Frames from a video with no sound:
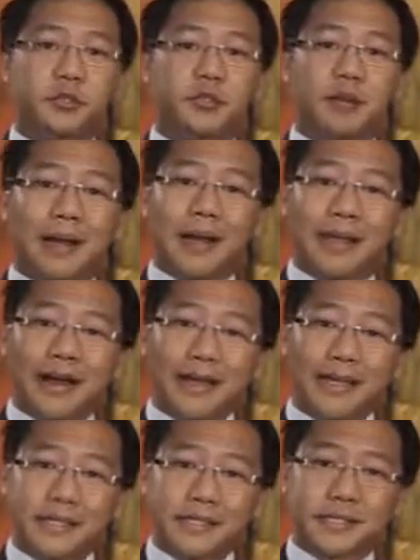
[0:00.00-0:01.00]
to
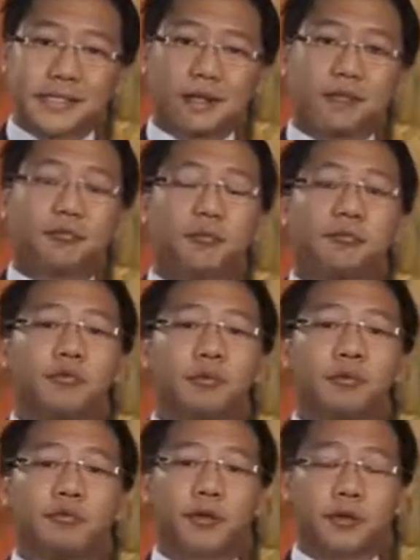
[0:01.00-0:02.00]
align itself with
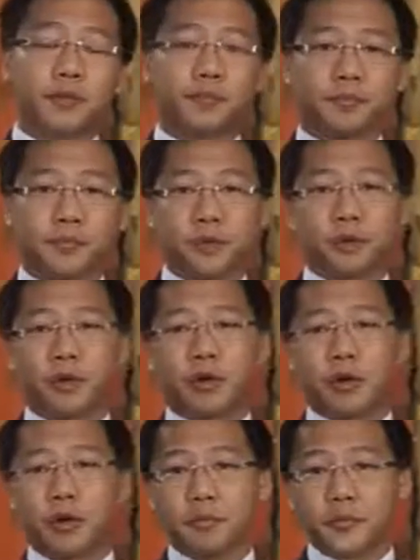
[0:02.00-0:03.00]
all the
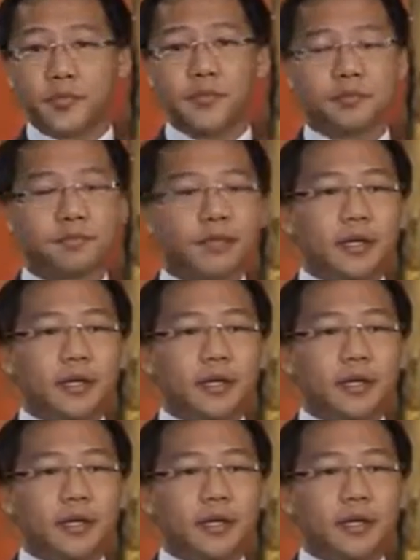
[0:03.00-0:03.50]
requirements,